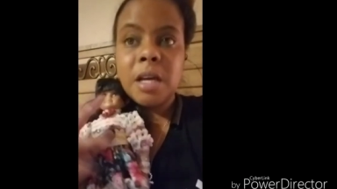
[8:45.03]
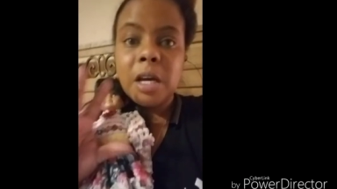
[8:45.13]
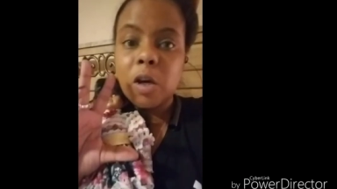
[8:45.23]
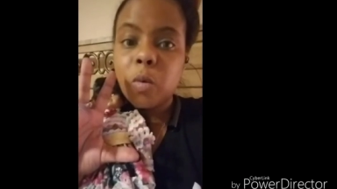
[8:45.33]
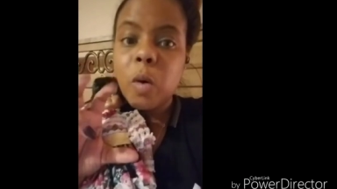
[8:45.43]

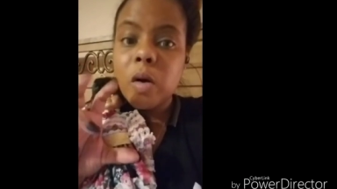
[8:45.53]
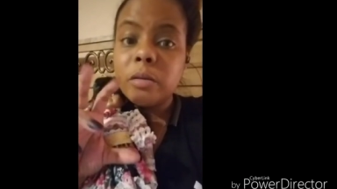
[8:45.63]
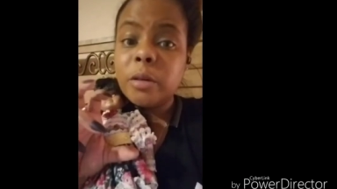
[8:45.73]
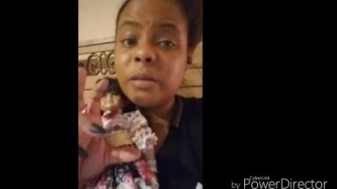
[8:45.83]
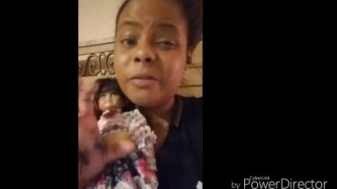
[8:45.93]

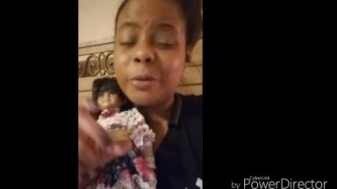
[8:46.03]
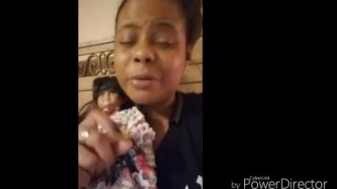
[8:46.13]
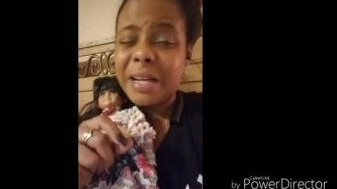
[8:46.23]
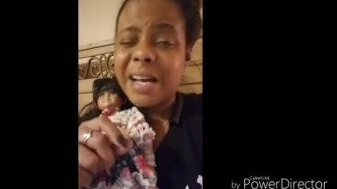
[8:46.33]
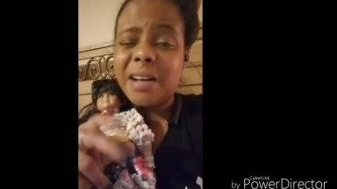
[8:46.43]
quote-unquote voodoo
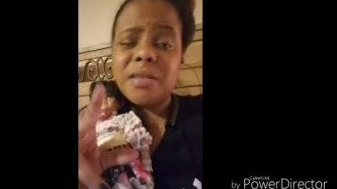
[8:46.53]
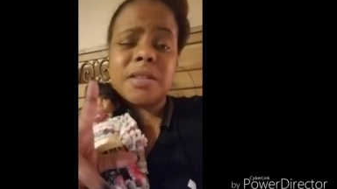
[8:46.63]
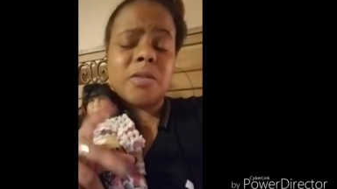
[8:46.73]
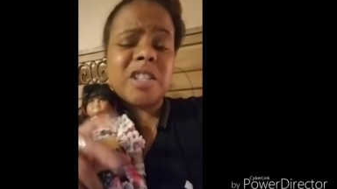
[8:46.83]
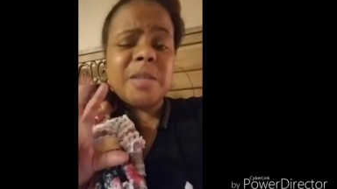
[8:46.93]
dolls
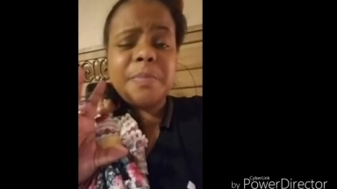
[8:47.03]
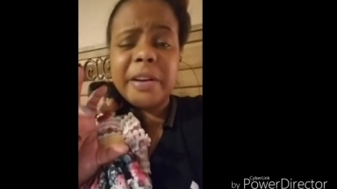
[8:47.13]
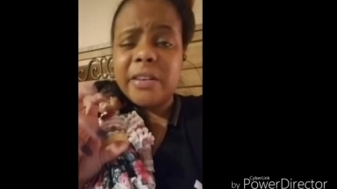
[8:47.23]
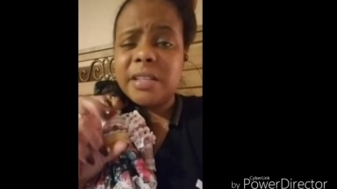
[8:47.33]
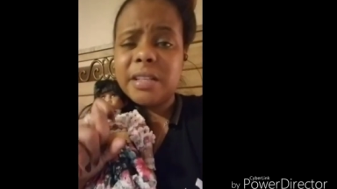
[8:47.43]
or
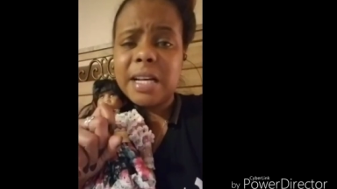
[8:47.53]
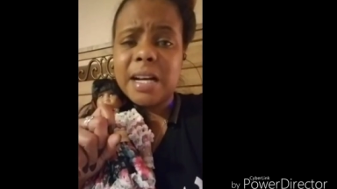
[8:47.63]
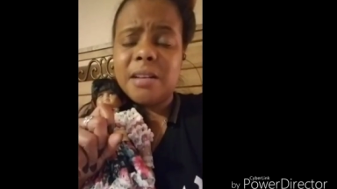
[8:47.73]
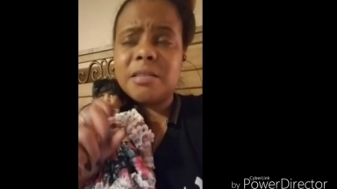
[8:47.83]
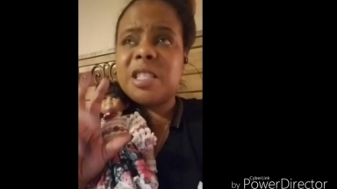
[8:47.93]
spirit
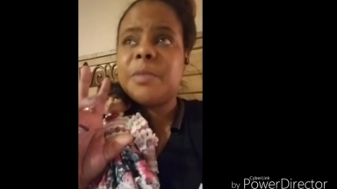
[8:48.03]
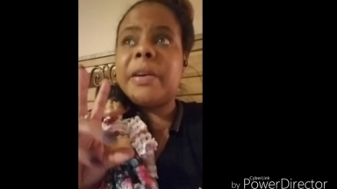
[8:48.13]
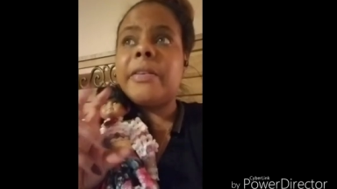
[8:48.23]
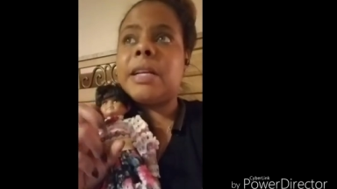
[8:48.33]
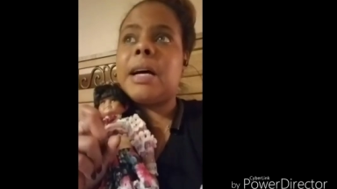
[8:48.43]

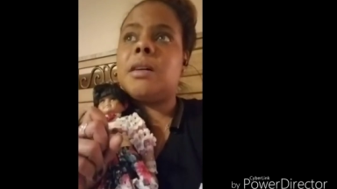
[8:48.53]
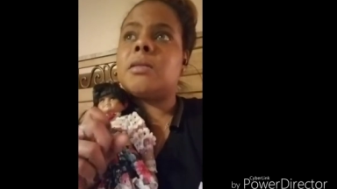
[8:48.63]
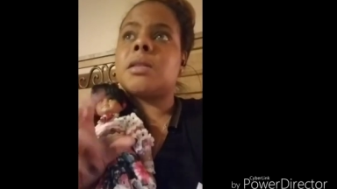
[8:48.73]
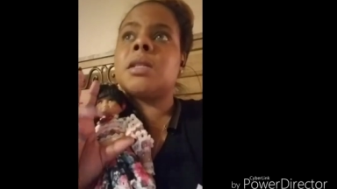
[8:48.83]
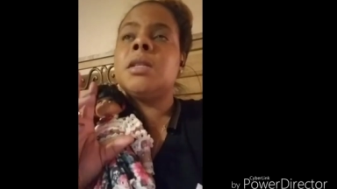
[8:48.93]

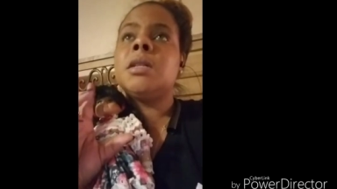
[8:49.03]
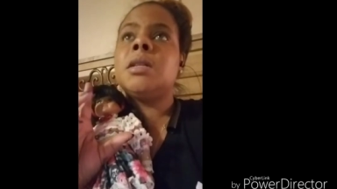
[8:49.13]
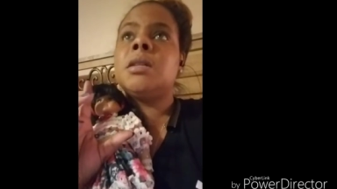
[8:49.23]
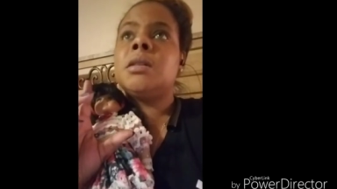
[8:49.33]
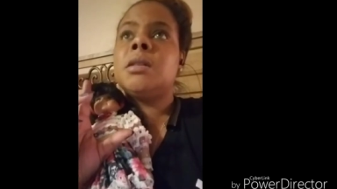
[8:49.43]
dolls,
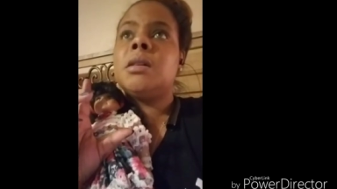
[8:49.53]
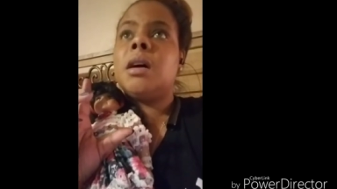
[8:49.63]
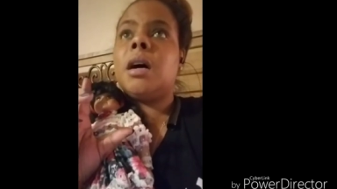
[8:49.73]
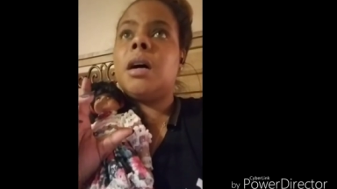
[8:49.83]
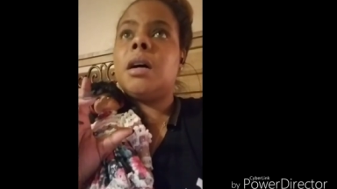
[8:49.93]

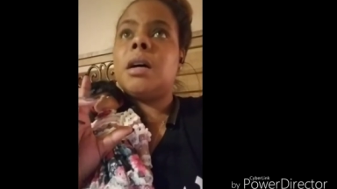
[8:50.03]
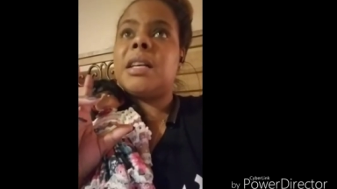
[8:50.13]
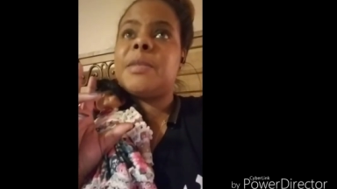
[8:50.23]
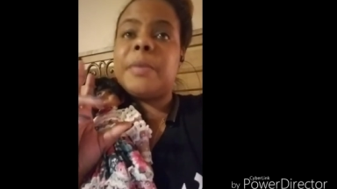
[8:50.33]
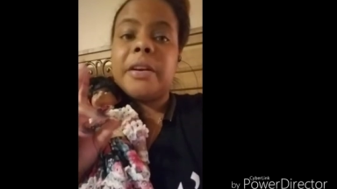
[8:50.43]

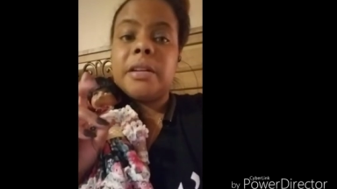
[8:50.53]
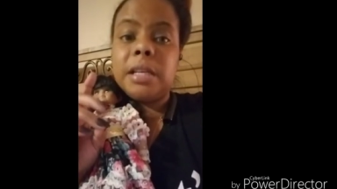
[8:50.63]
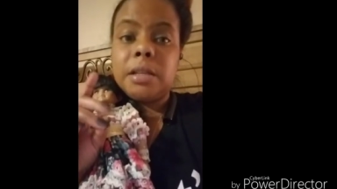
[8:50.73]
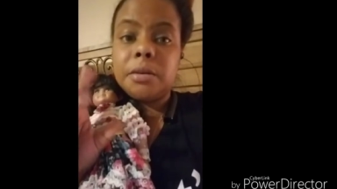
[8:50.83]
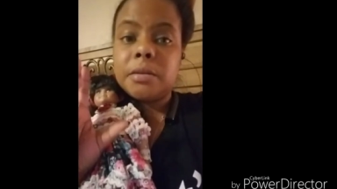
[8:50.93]

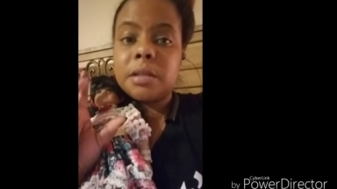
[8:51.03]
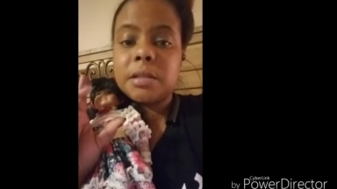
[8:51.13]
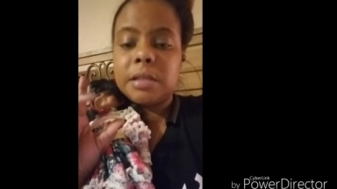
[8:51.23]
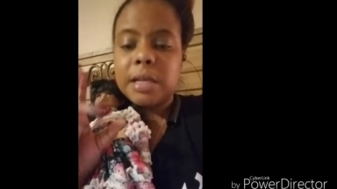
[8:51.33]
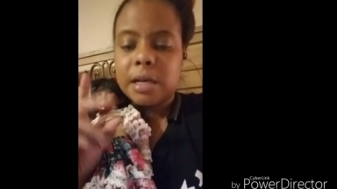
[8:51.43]
espirititos
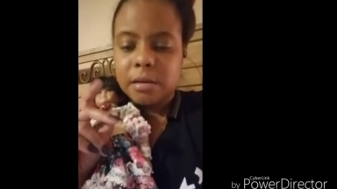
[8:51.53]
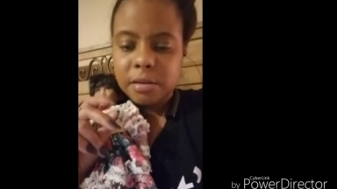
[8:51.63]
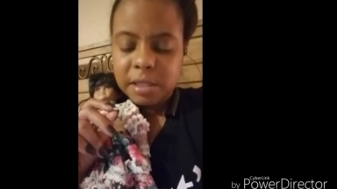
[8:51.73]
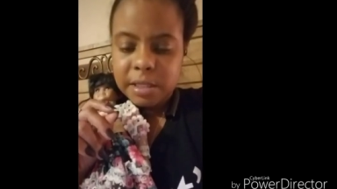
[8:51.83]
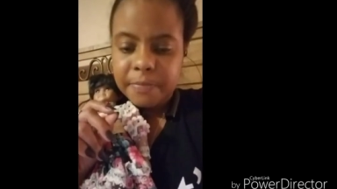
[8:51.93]

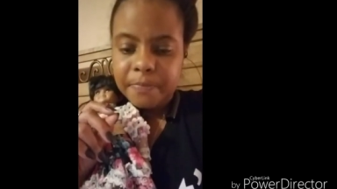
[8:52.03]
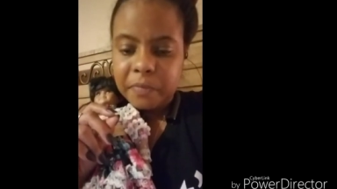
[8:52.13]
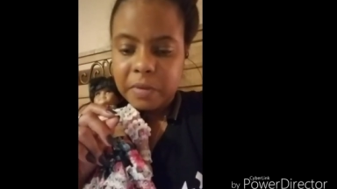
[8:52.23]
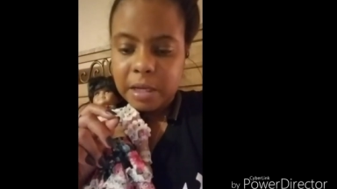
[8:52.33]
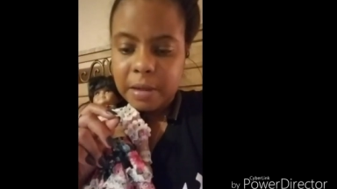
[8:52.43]
dolls,
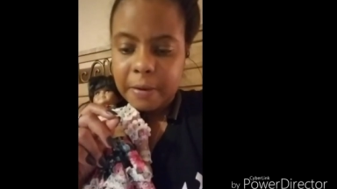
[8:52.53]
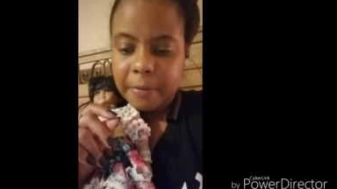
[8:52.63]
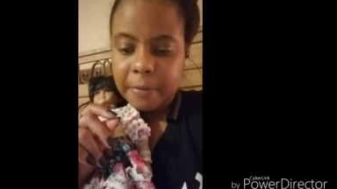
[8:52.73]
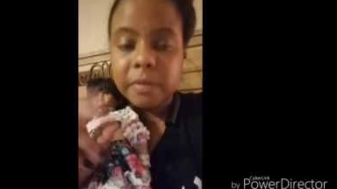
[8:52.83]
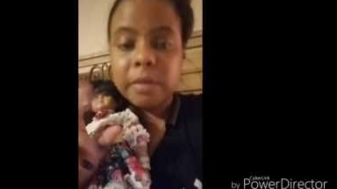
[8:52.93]

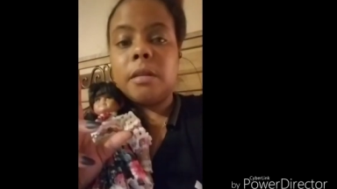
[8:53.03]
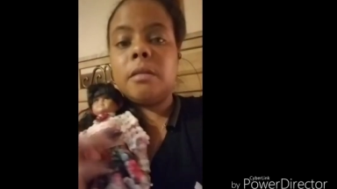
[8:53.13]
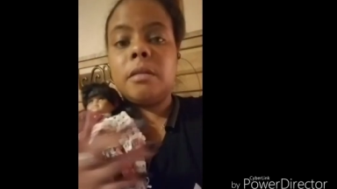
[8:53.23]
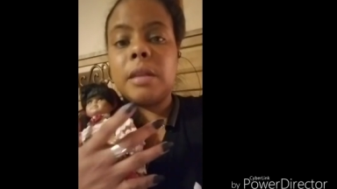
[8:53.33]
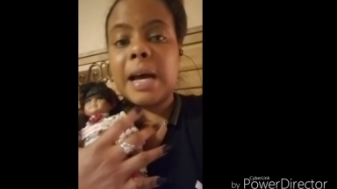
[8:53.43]

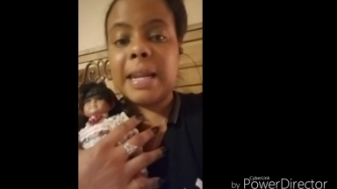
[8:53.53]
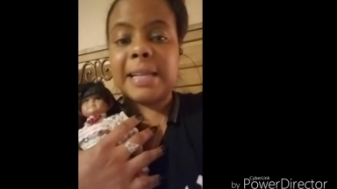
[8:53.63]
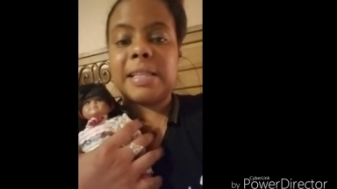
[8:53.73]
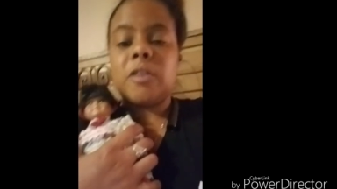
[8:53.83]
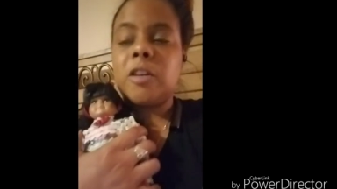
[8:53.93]
I like
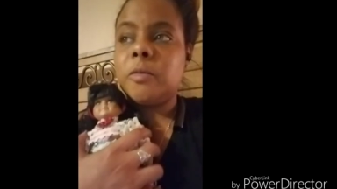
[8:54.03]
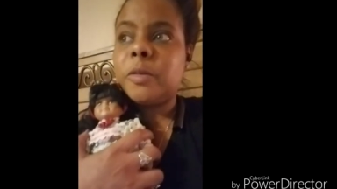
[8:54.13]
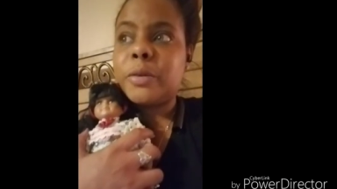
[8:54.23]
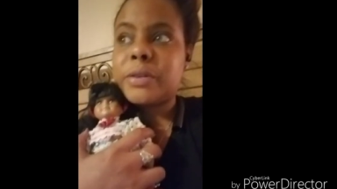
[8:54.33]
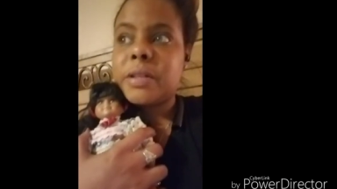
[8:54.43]
to call them
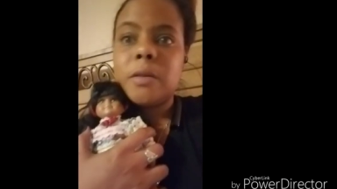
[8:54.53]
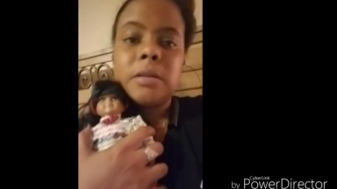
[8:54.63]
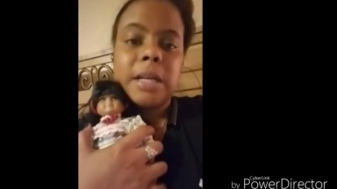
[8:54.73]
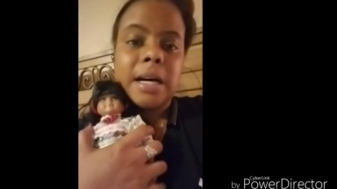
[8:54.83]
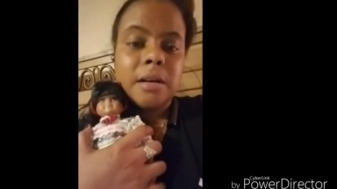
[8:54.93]
little soul
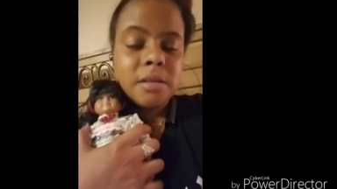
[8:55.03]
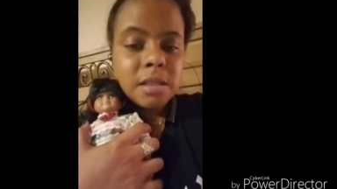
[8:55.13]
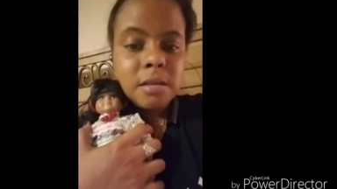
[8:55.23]
dolls,